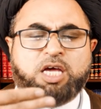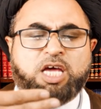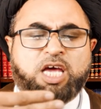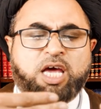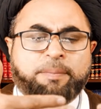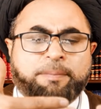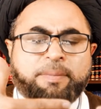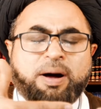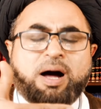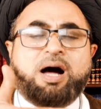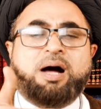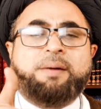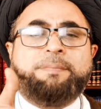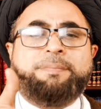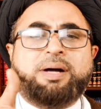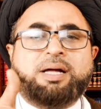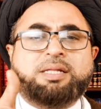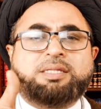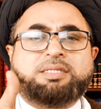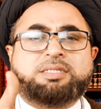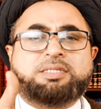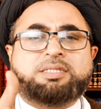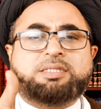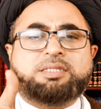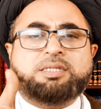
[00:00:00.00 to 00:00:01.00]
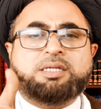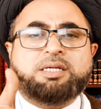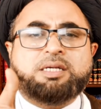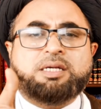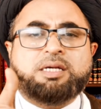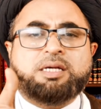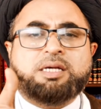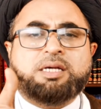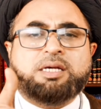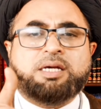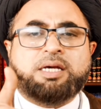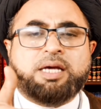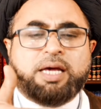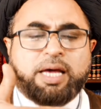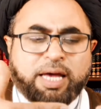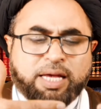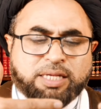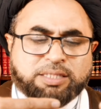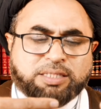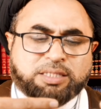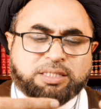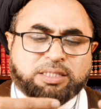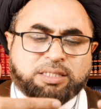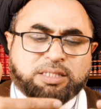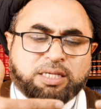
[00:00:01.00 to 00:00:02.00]
Imamat
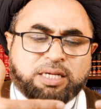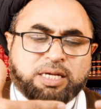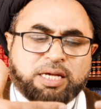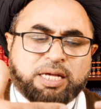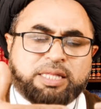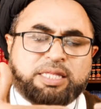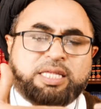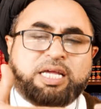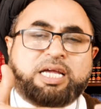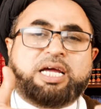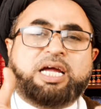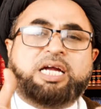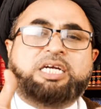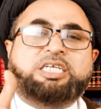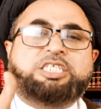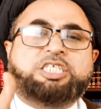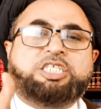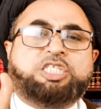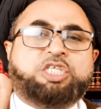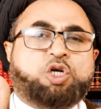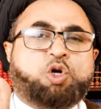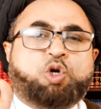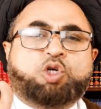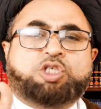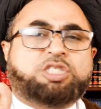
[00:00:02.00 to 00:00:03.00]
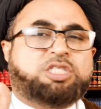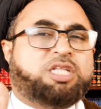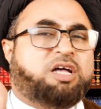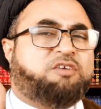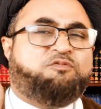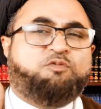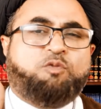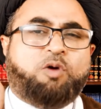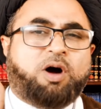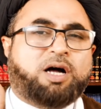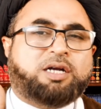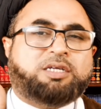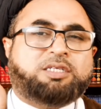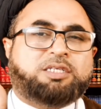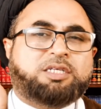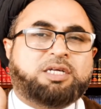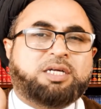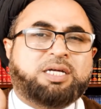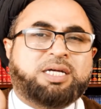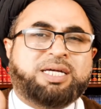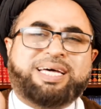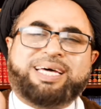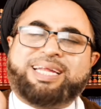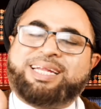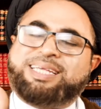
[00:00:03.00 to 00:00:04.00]
is the continuation of what?
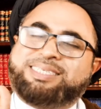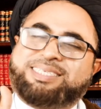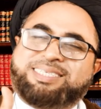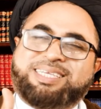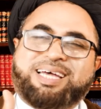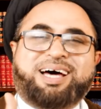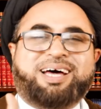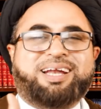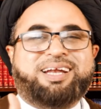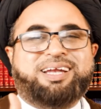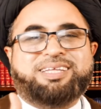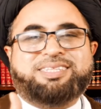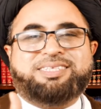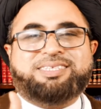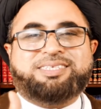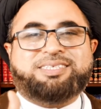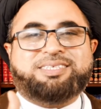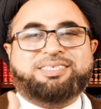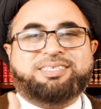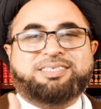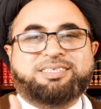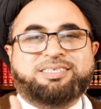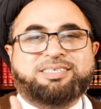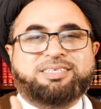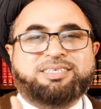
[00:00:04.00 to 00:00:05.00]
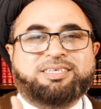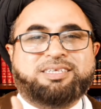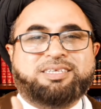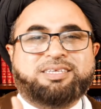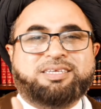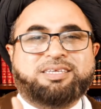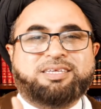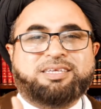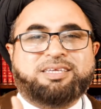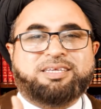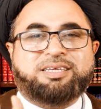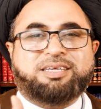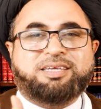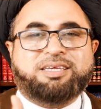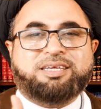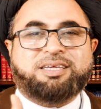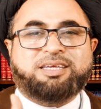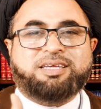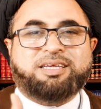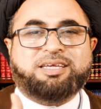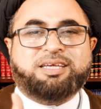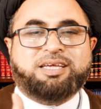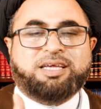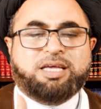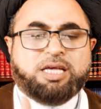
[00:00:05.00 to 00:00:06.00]
Risalat.
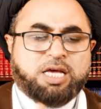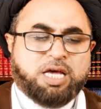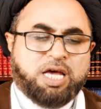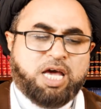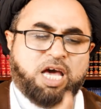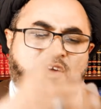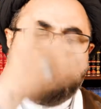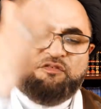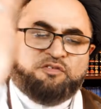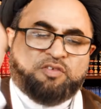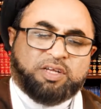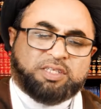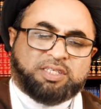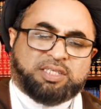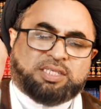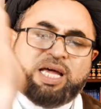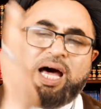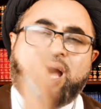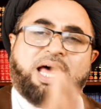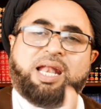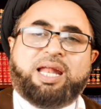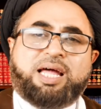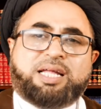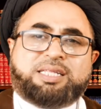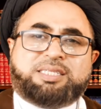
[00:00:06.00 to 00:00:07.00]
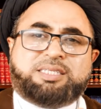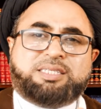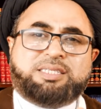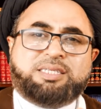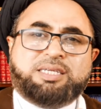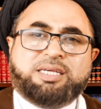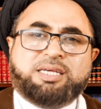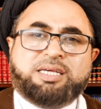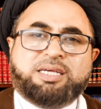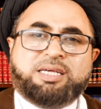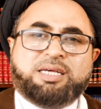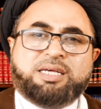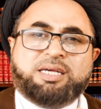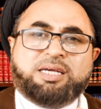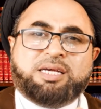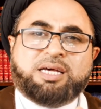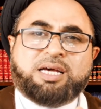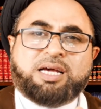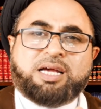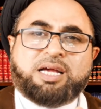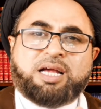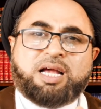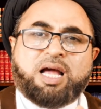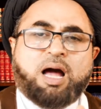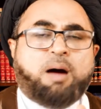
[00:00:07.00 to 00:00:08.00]
If Risalat
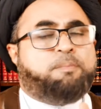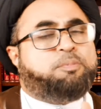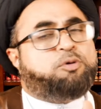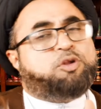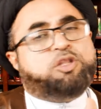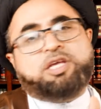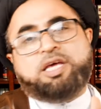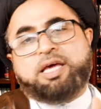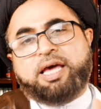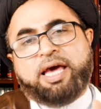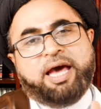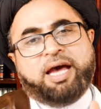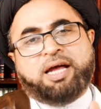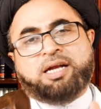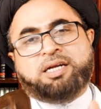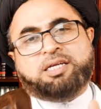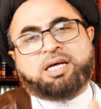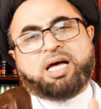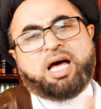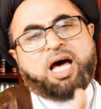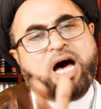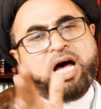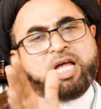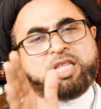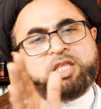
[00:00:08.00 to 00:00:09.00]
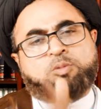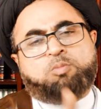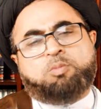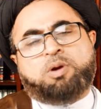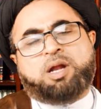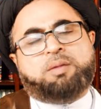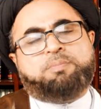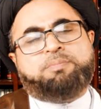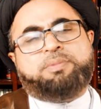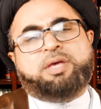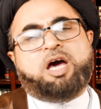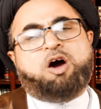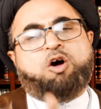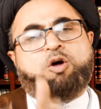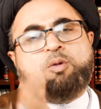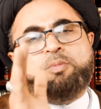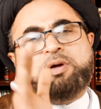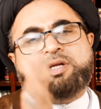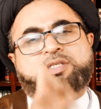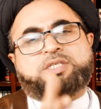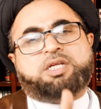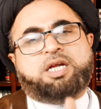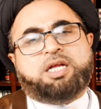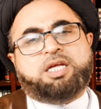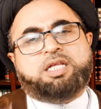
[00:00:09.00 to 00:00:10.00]
come to the end, Khatum al-Anbiya
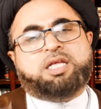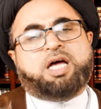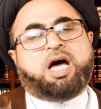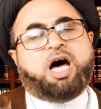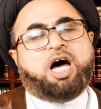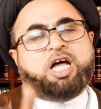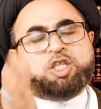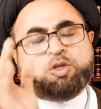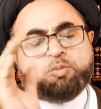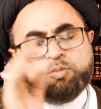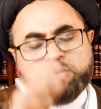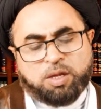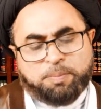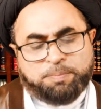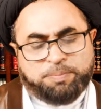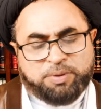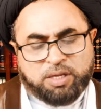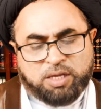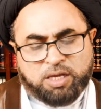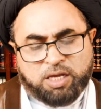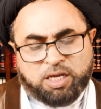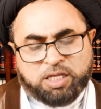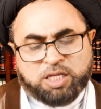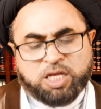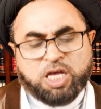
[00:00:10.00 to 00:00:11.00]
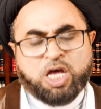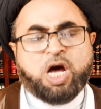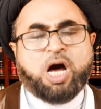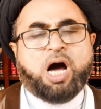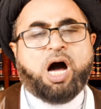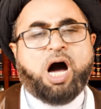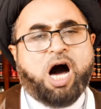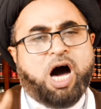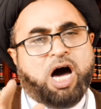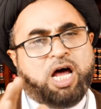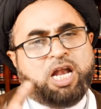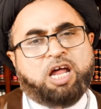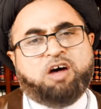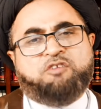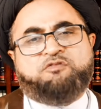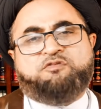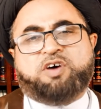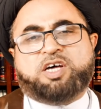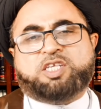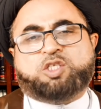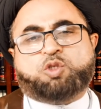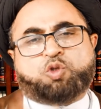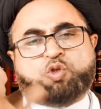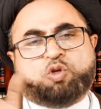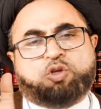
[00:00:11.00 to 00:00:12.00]
wal-Mursaleen, Khatum al-Nabiyeen, all of
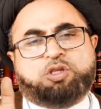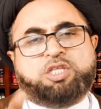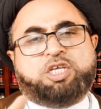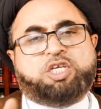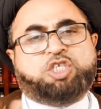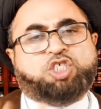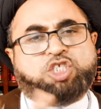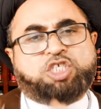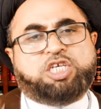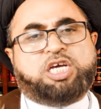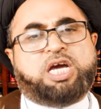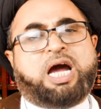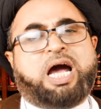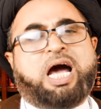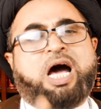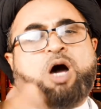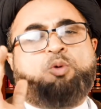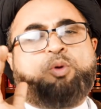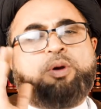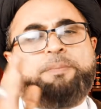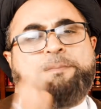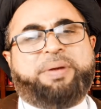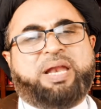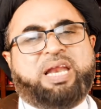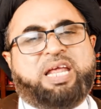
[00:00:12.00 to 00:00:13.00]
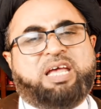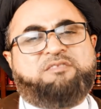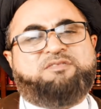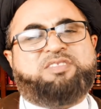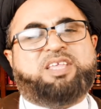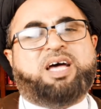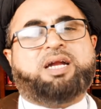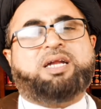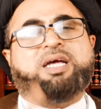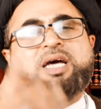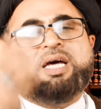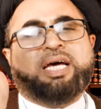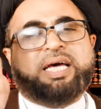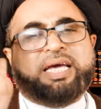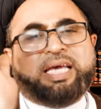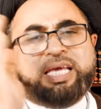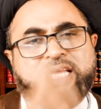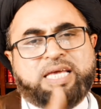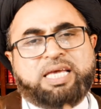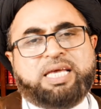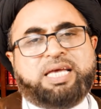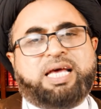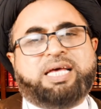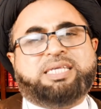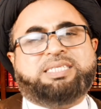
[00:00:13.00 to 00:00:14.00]
us Sunni Shia, we believe that
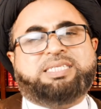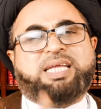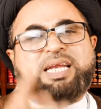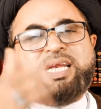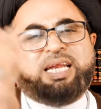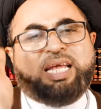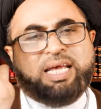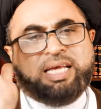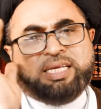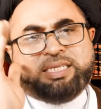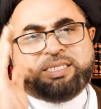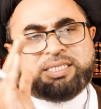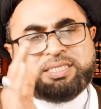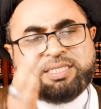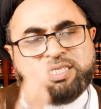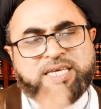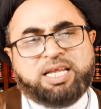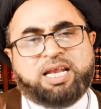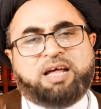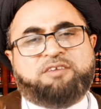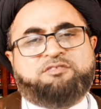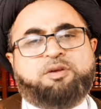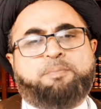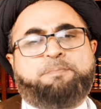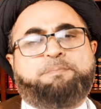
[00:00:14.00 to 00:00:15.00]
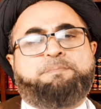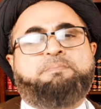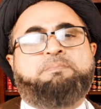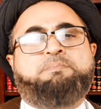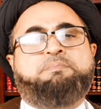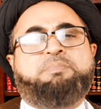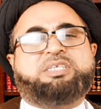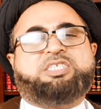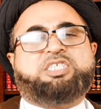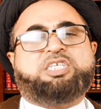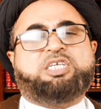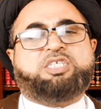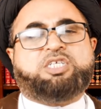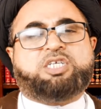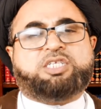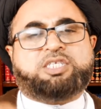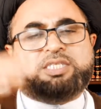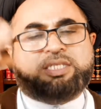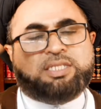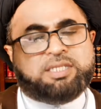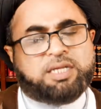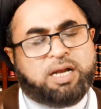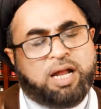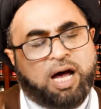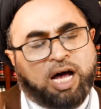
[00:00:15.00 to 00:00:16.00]
he is the least seal of the messengers,
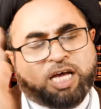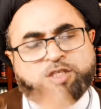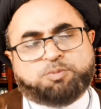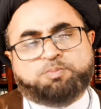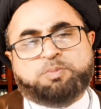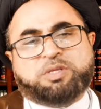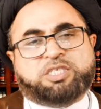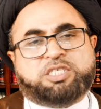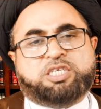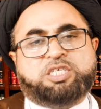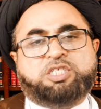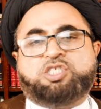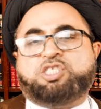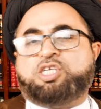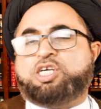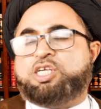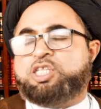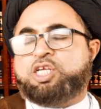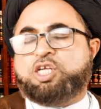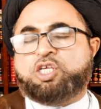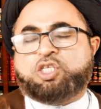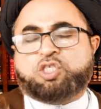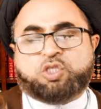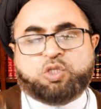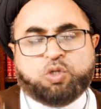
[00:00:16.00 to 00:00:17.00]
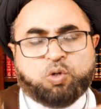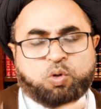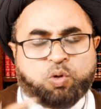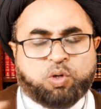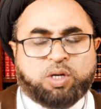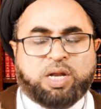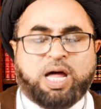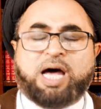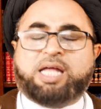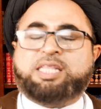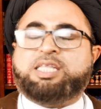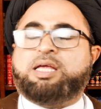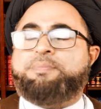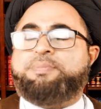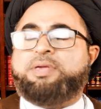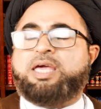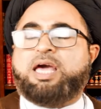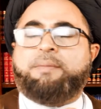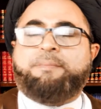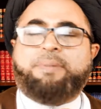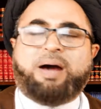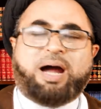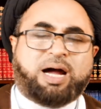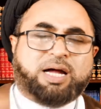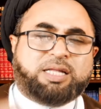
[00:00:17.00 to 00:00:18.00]
he's the last messenger. There is no la
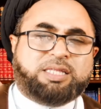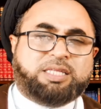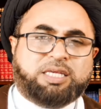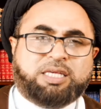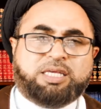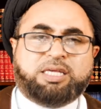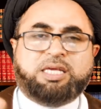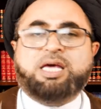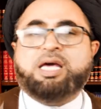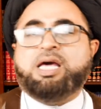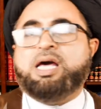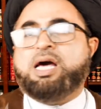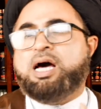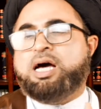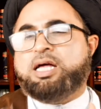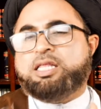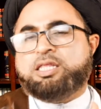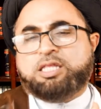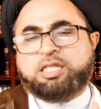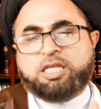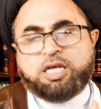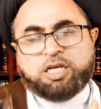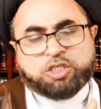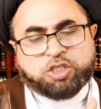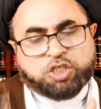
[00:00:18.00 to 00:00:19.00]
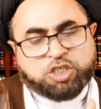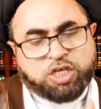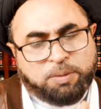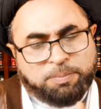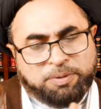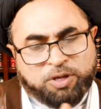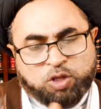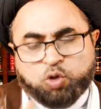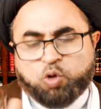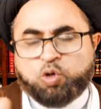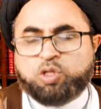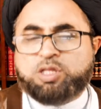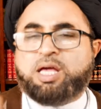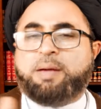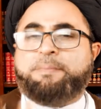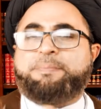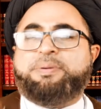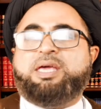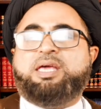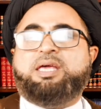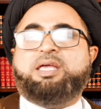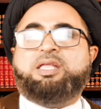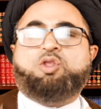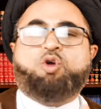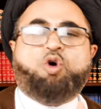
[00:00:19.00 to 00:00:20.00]
Nabiya ba'adi. There shall be no
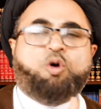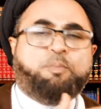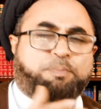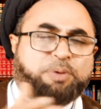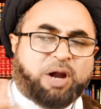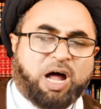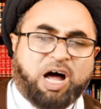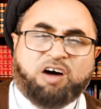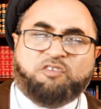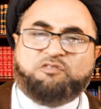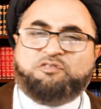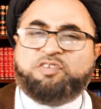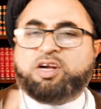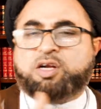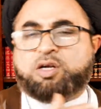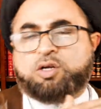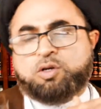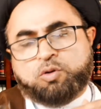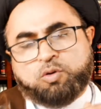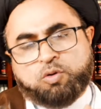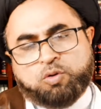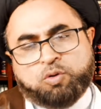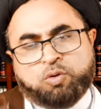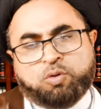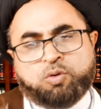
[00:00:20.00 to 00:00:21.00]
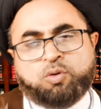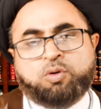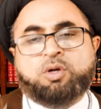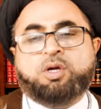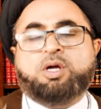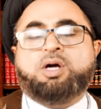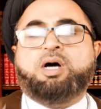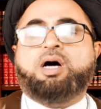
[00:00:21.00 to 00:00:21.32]
Nabi, no prophet, no